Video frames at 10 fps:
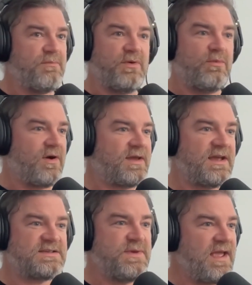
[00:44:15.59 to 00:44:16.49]
But what
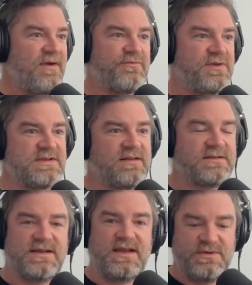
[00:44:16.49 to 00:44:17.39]
gets me every
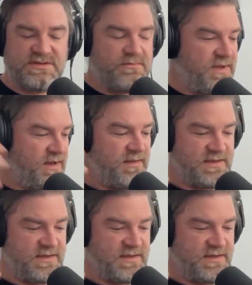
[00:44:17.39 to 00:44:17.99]
single time is the middle